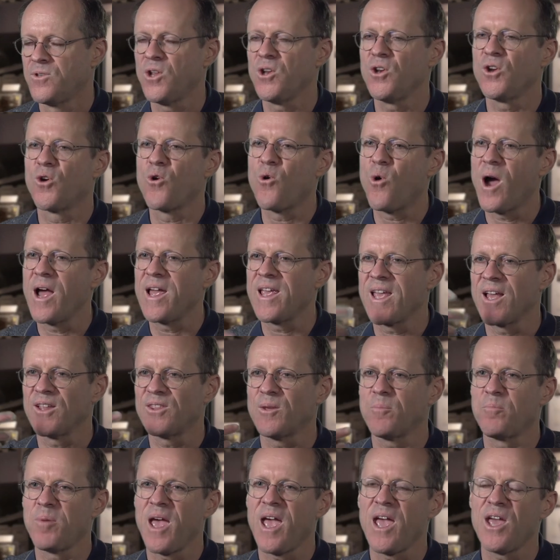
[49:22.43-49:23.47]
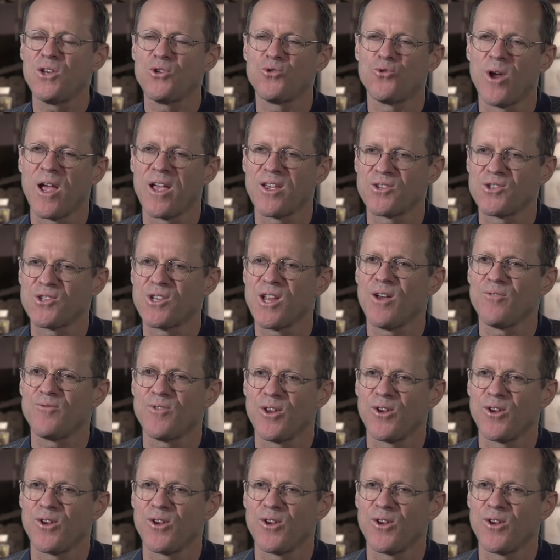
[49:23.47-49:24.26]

didn't quite get the PageRank stuff